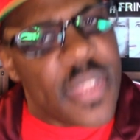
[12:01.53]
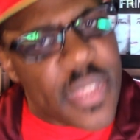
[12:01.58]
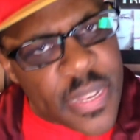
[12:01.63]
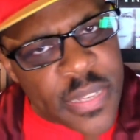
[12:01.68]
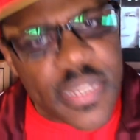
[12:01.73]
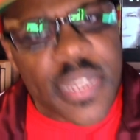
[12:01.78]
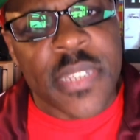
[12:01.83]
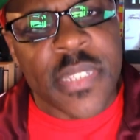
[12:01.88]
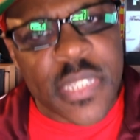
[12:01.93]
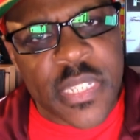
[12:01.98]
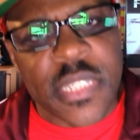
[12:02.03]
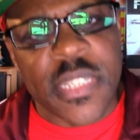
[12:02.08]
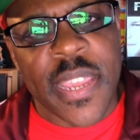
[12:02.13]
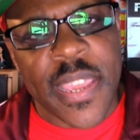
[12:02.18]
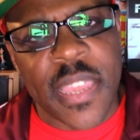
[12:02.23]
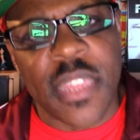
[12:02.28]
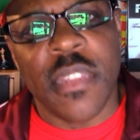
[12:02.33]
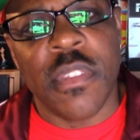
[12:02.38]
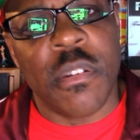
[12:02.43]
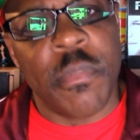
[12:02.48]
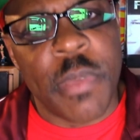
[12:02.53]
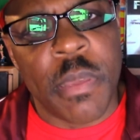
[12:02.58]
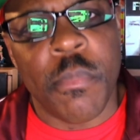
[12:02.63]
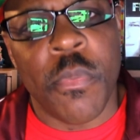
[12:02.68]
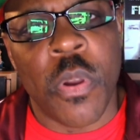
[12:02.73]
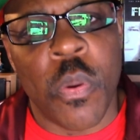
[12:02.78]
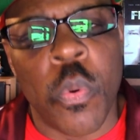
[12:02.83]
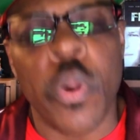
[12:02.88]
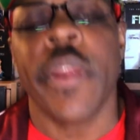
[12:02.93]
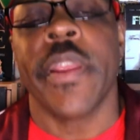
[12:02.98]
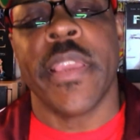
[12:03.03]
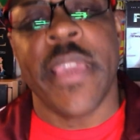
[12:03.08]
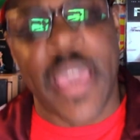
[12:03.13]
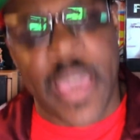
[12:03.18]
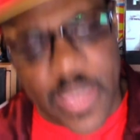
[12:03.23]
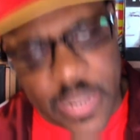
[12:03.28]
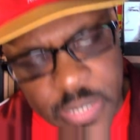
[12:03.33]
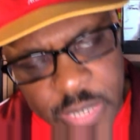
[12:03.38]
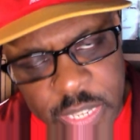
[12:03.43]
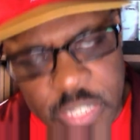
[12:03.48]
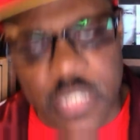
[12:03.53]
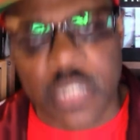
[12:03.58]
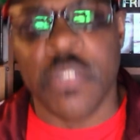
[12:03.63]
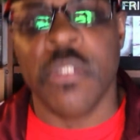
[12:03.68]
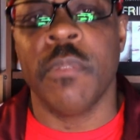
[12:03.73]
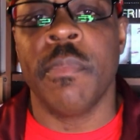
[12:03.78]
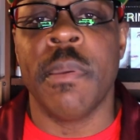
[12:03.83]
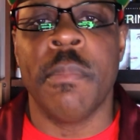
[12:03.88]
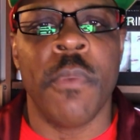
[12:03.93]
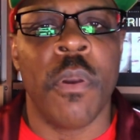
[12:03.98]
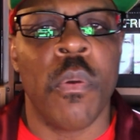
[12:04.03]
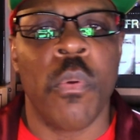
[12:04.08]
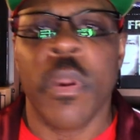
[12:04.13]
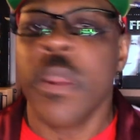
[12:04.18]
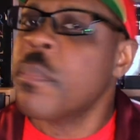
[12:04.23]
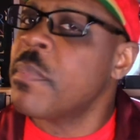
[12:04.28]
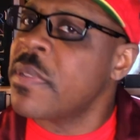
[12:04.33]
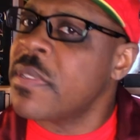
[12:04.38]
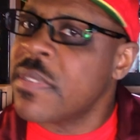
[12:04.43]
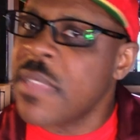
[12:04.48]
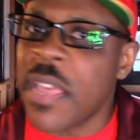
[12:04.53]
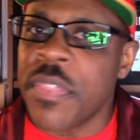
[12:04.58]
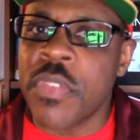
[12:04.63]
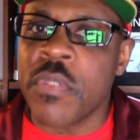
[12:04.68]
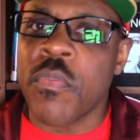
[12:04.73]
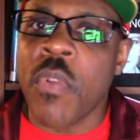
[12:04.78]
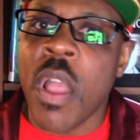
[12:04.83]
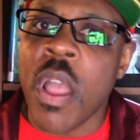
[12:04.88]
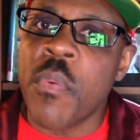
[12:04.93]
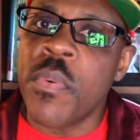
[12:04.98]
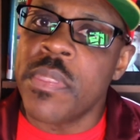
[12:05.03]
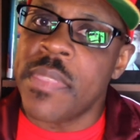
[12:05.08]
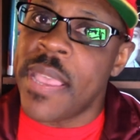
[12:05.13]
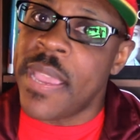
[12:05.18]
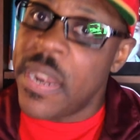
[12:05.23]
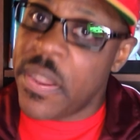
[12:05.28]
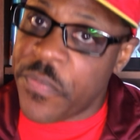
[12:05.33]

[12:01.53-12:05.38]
Does it take a little bit more work? Yeah, it takes a little bit more work, but there's nothing wrong with that.